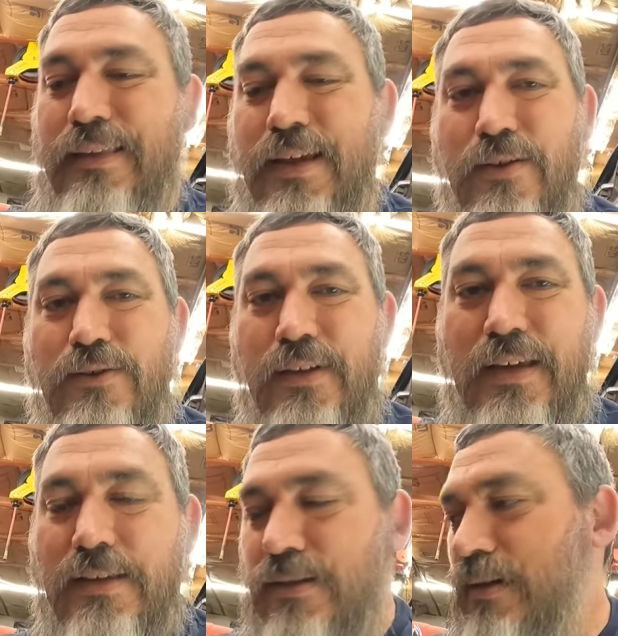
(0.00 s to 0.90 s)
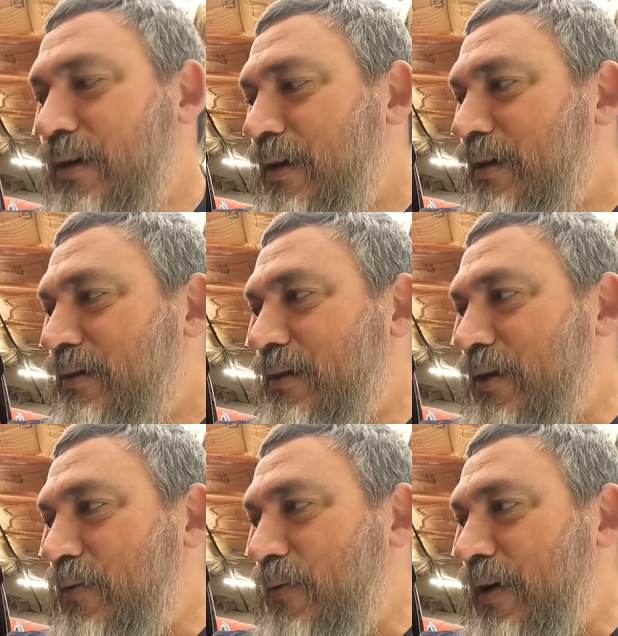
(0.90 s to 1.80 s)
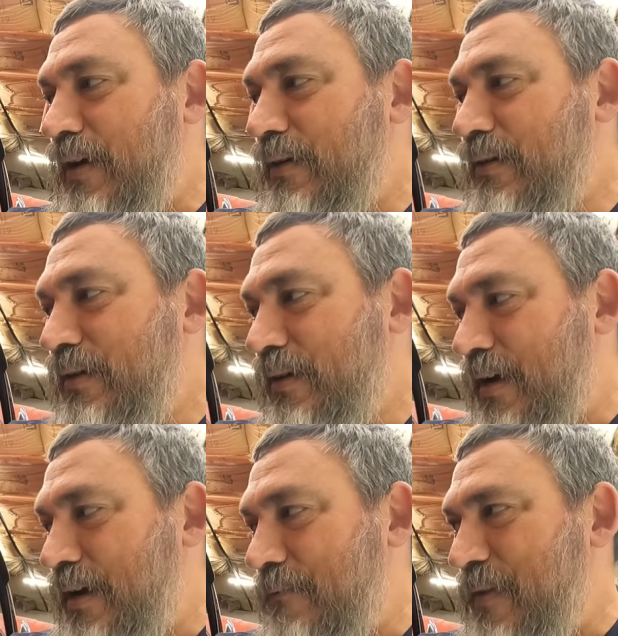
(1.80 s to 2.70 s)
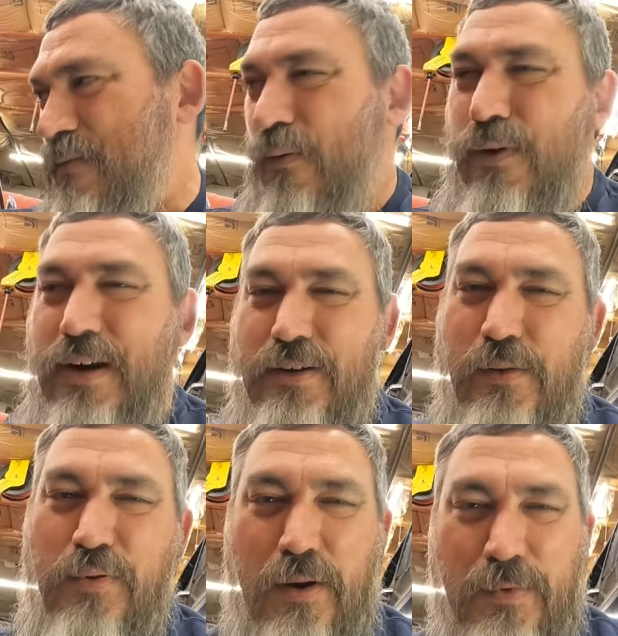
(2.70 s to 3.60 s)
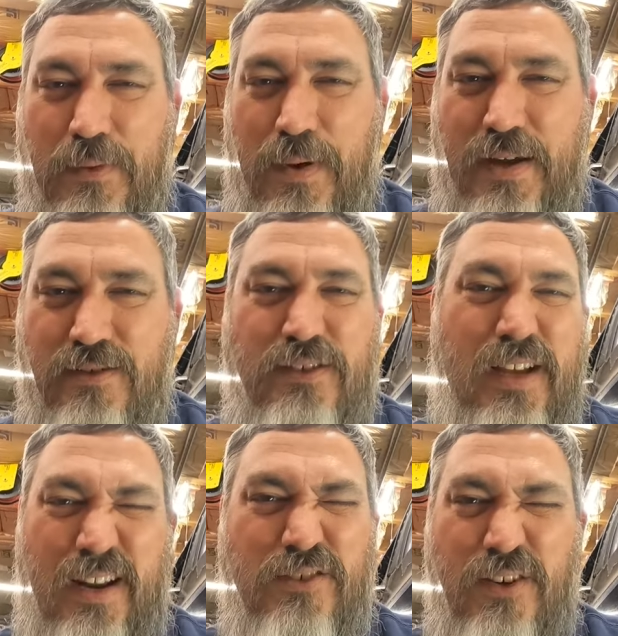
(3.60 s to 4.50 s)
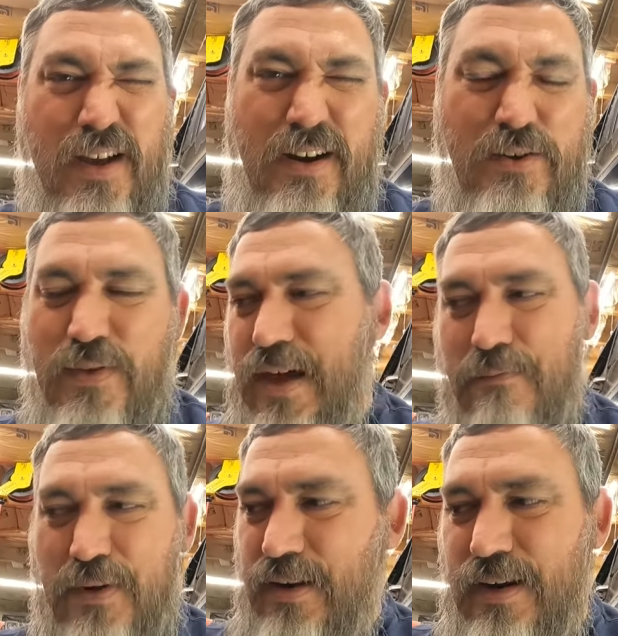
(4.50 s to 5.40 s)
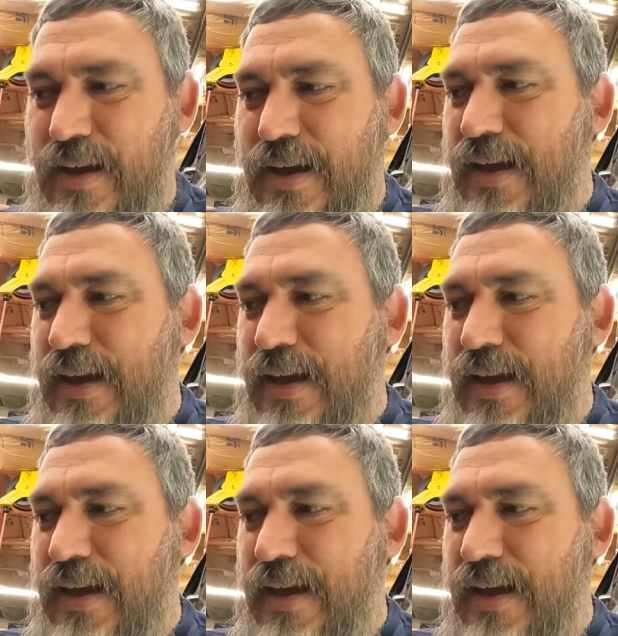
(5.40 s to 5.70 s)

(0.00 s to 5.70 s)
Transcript: That usually gets it. So if I run into a problem on the passenger side, I'll show you how to do that, but